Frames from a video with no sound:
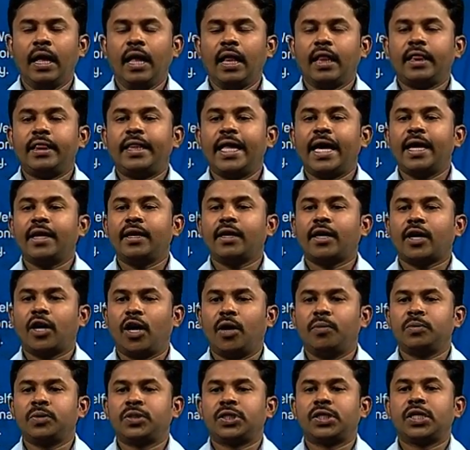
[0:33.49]
Then
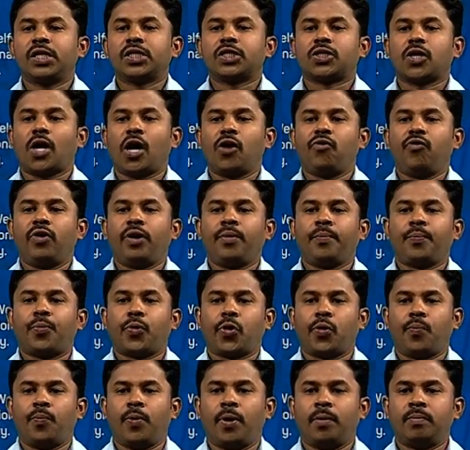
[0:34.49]
comes solving
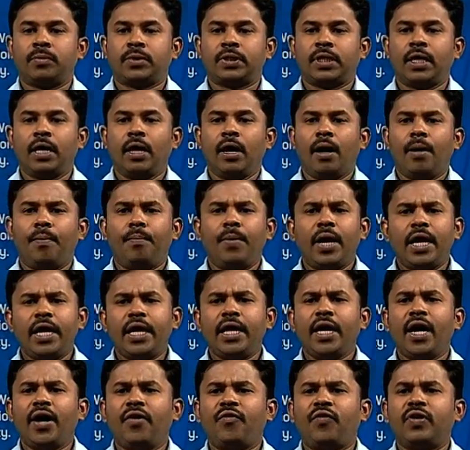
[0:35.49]
problems.
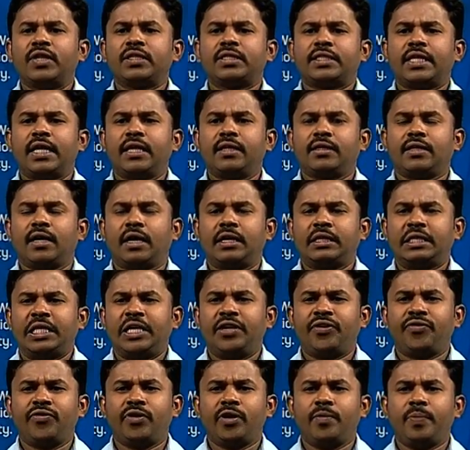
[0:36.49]
Many of us think that
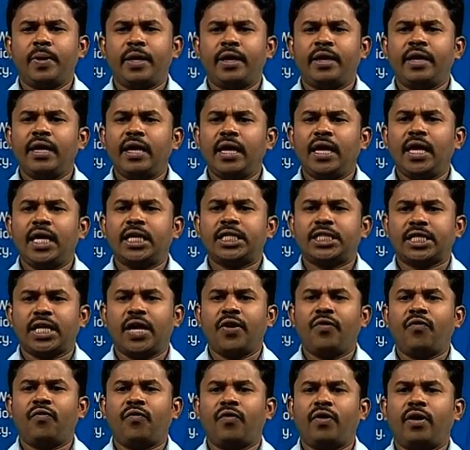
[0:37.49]
it will be really
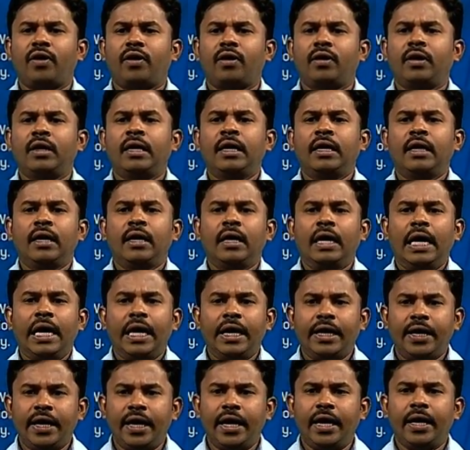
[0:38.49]
tough for
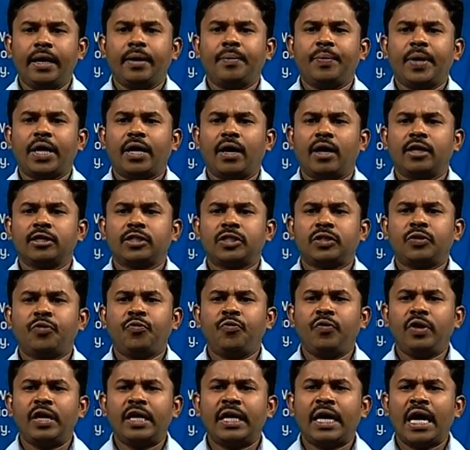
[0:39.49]
reading, because
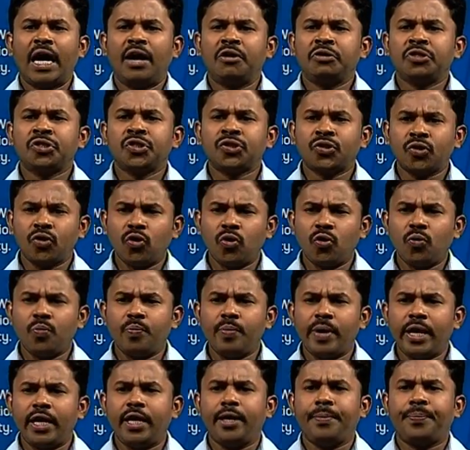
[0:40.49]
we have so
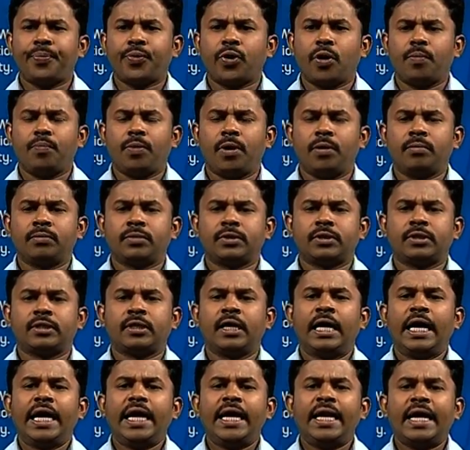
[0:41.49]
many problems
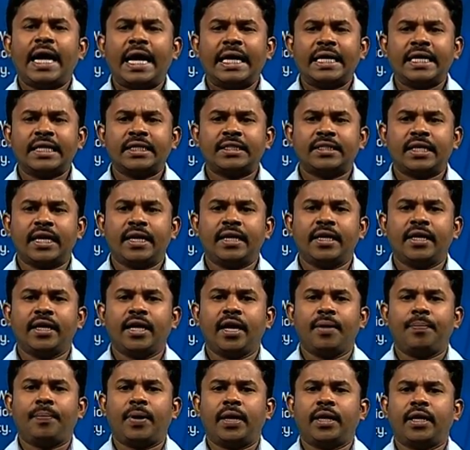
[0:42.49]
in understanding
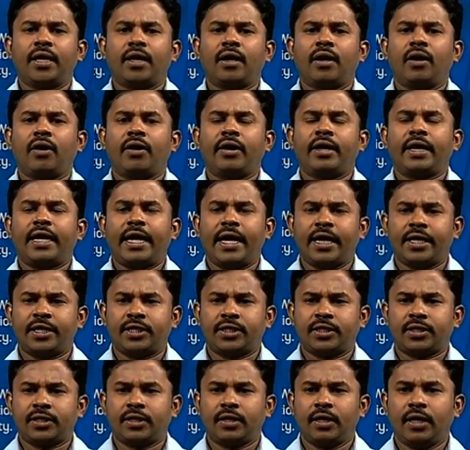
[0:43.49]
a particular
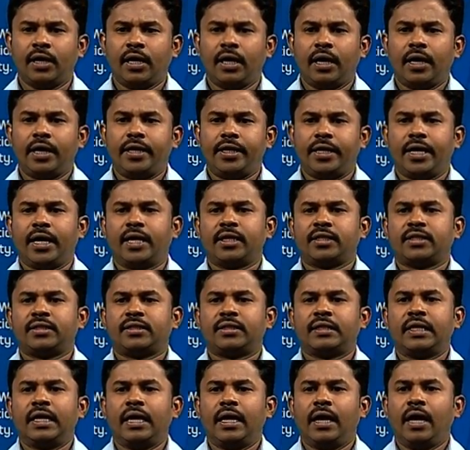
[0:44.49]
text.
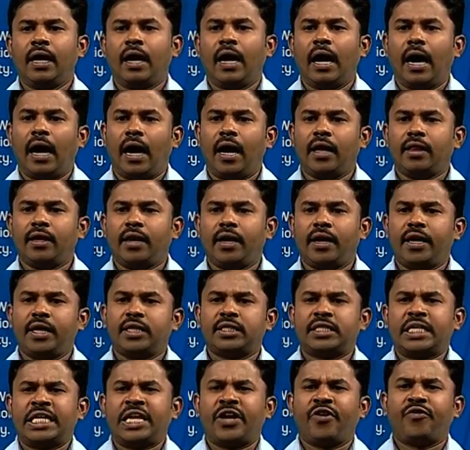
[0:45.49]
Yes, either it
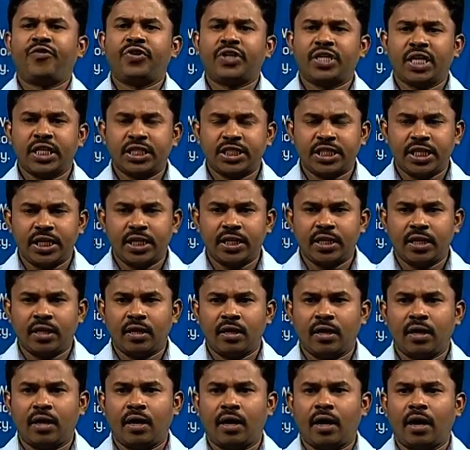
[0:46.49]
is an efficient
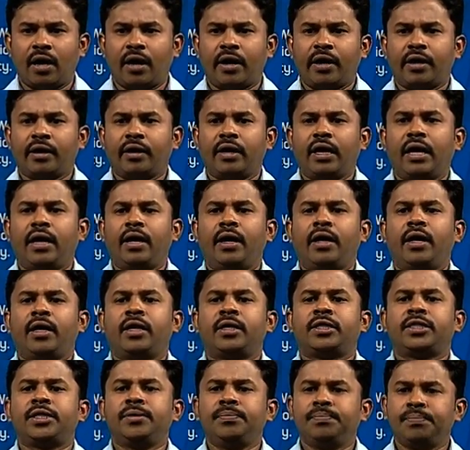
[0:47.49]
reader or a
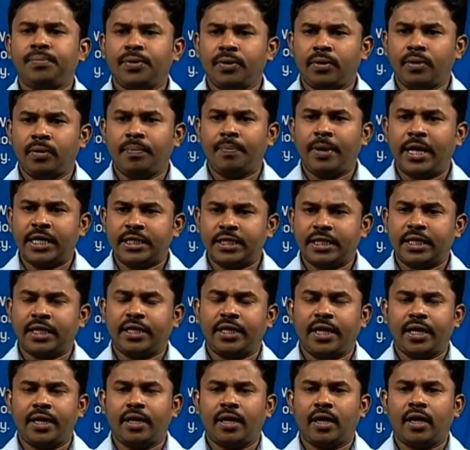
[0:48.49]
simple basic
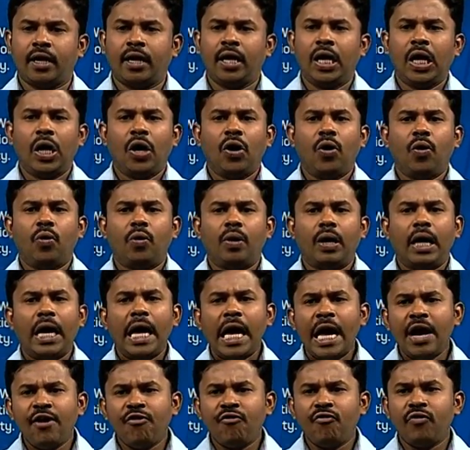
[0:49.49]
reader,
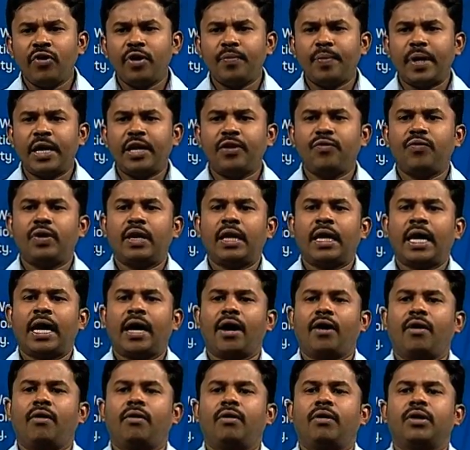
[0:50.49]
everybody will
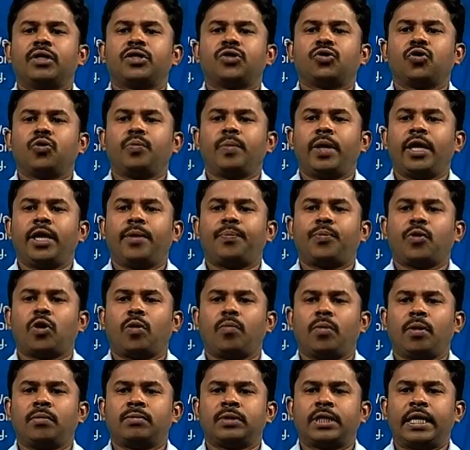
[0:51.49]
have so many
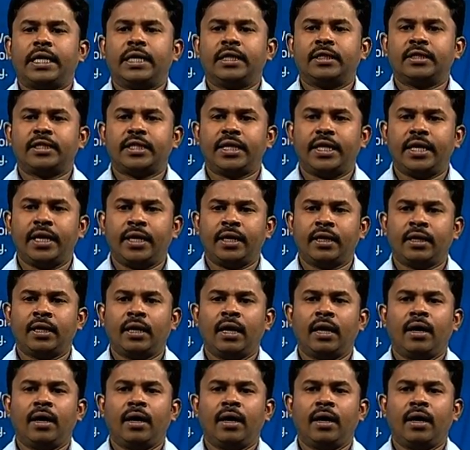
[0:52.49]
problems in reading